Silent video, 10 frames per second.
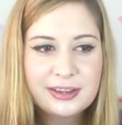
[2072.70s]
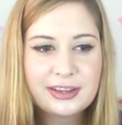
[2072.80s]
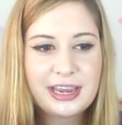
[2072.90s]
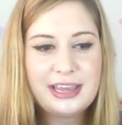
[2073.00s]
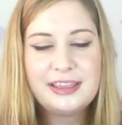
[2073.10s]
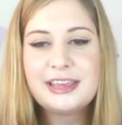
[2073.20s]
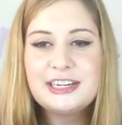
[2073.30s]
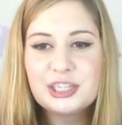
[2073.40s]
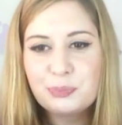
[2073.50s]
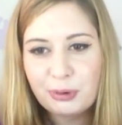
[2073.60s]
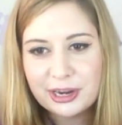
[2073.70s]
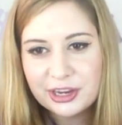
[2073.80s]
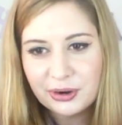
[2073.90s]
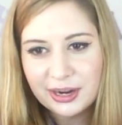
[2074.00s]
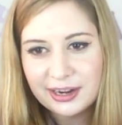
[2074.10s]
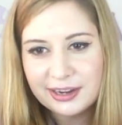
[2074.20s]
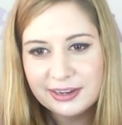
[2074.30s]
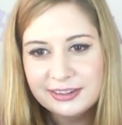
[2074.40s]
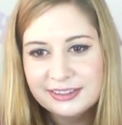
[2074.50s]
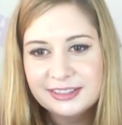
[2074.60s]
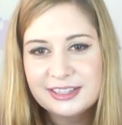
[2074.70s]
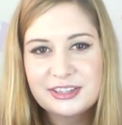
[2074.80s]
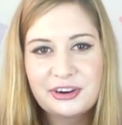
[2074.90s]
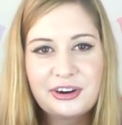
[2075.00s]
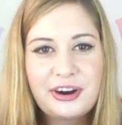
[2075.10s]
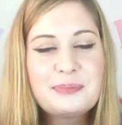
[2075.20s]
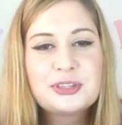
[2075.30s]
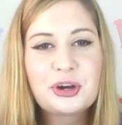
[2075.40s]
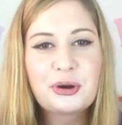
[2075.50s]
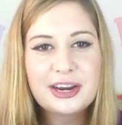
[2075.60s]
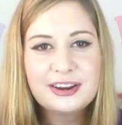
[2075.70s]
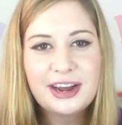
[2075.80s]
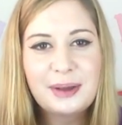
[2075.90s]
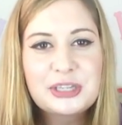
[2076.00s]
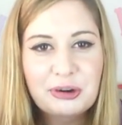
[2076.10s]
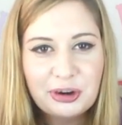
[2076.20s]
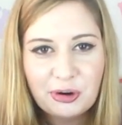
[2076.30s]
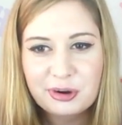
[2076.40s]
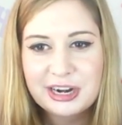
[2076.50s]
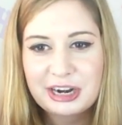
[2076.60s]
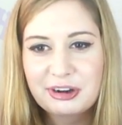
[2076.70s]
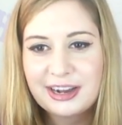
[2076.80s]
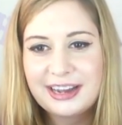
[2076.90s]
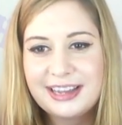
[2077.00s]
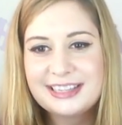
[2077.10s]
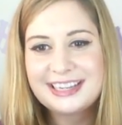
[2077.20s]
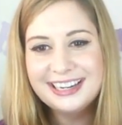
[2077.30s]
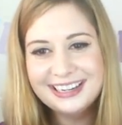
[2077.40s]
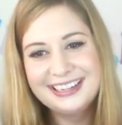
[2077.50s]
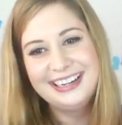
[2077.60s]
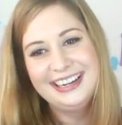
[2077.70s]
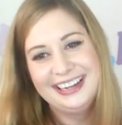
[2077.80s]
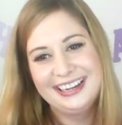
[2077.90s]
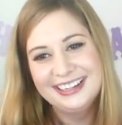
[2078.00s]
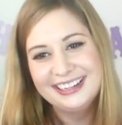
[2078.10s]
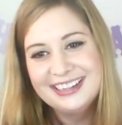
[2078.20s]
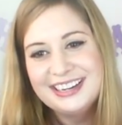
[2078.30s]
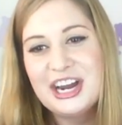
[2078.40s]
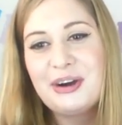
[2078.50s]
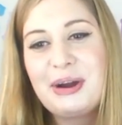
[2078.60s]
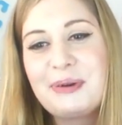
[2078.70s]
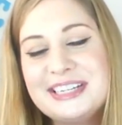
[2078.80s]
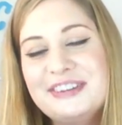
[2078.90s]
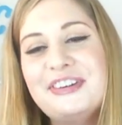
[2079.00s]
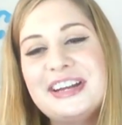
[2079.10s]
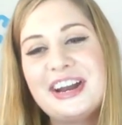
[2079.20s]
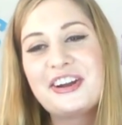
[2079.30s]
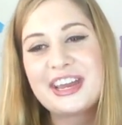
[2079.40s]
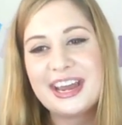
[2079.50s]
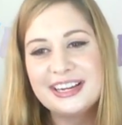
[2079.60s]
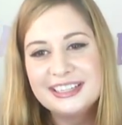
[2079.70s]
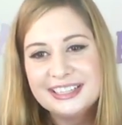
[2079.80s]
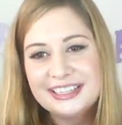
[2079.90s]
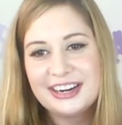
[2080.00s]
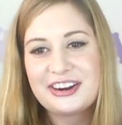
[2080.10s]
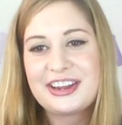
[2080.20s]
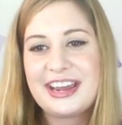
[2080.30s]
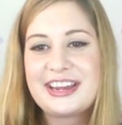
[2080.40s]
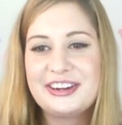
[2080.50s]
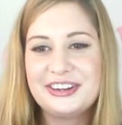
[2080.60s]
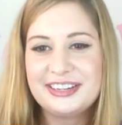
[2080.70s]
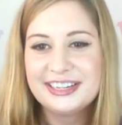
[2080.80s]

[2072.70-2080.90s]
and they just break your heart. So I'm sorry, ordinary guys. No, I wasn't offended. Okay, good.